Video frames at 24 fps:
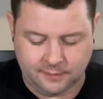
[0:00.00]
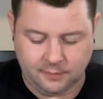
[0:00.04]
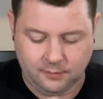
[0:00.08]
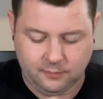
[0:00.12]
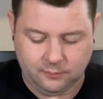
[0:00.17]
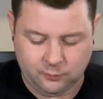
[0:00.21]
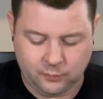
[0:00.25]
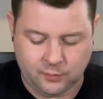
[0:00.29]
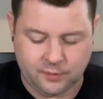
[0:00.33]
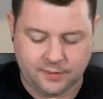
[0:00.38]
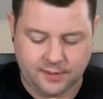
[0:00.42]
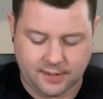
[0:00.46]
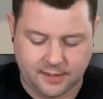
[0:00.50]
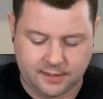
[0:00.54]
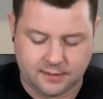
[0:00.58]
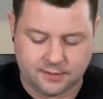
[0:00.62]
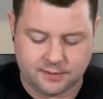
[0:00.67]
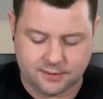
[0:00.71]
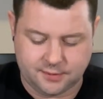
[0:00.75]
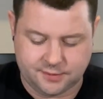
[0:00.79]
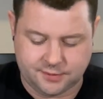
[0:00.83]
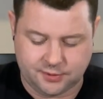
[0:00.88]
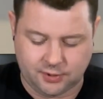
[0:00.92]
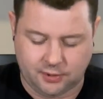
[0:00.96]
with like a
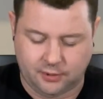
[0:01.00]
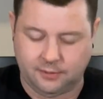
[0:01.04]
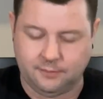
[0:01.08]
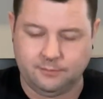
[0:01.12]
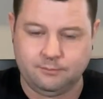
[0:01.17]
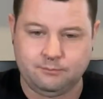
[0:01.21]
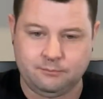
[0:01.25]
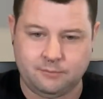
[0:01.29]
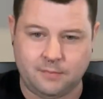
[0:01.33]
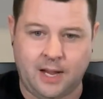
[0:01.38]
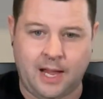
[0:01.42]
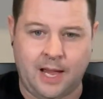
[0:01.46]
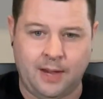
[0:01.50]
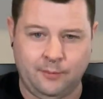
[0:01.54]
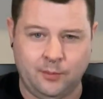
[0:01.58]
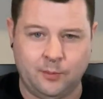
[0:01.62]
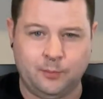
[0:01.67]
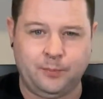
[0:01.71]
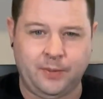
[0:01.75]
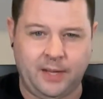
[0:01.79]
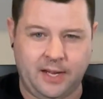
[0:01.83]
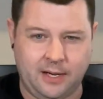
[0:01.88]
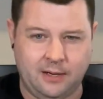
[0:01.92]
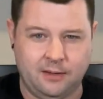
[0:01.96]
dessert. I
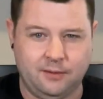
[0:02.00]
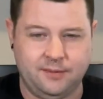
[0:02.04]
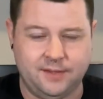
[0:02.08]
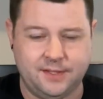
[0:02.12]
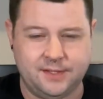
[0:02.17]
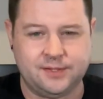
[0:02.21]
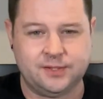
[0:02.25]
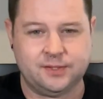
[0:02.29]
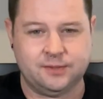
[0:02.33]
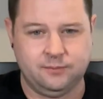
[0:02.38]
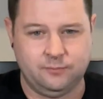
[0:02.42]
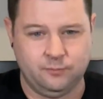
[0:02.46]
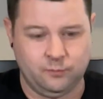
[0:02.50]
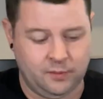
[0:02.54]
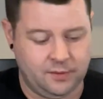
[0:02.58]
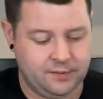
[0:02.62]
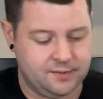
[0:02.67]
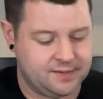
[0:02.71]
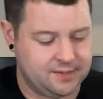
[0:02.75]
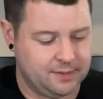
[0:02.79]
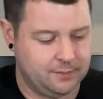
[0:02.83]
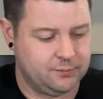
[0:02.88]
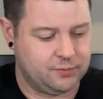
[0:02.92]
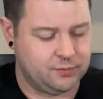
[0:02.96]
would pair this with
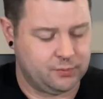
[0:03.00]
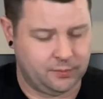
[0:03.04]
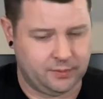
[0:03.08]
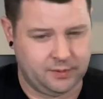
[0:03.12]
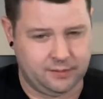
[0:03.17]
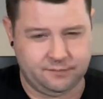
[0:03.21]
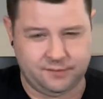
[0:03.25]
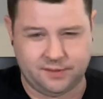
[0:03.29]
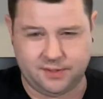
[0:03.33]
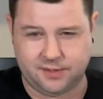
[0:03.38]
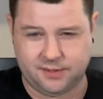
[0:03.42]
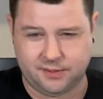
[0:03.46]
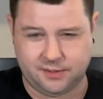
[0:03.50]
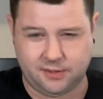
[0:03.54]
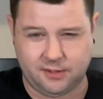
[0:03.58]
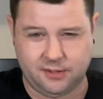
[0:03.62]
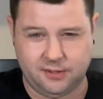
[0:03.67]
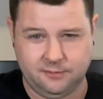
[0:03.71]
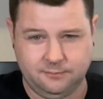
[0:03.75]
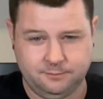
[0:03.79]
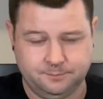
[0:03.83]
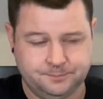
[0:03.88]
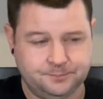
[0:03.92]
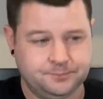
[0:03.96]
some sort of
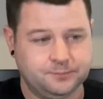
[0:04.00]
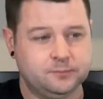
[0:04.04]
dessert.